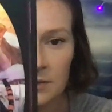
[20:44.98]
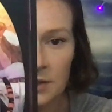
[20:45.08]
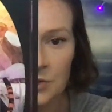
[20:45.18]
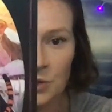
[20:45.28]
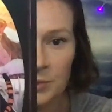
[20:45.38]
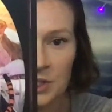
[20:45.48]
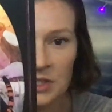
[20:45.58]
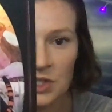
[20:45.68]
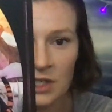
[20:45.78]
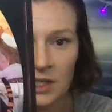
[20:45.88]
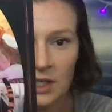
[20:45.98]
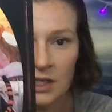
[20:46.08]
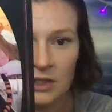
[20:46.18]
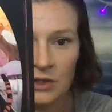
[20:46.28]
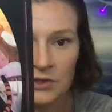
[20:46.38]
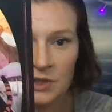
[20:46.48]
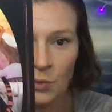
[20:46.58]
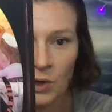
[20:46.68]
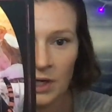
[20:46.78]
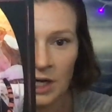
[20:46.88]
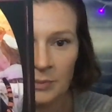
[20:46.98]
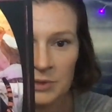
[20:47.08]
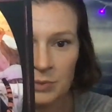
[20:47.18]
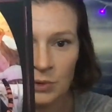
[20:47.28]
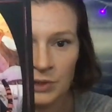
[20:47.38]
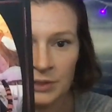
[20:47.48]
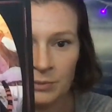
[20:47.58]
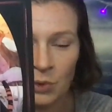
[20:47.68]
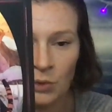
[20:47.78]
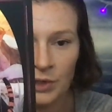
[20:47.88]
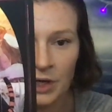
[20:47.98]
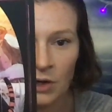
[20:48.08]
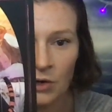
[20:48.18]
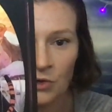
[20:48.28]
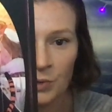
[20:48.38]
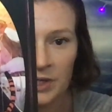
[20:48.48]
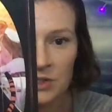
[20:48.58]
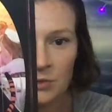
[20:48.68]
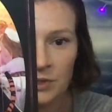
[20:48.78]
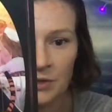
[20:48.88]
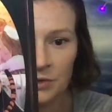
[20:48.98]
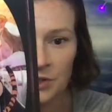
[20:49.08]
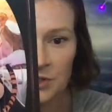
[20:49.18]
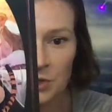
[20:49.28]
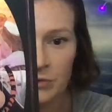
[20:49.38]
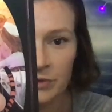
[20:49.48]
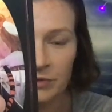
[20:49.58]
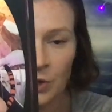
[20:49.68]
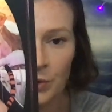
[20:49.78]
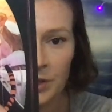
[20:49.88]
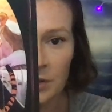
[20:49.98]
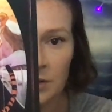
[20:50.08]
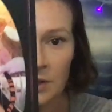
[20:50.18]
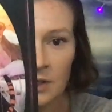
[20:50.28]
interpretation, you notice how one cup is pulling, pouring all the way into another, and it's overflowing.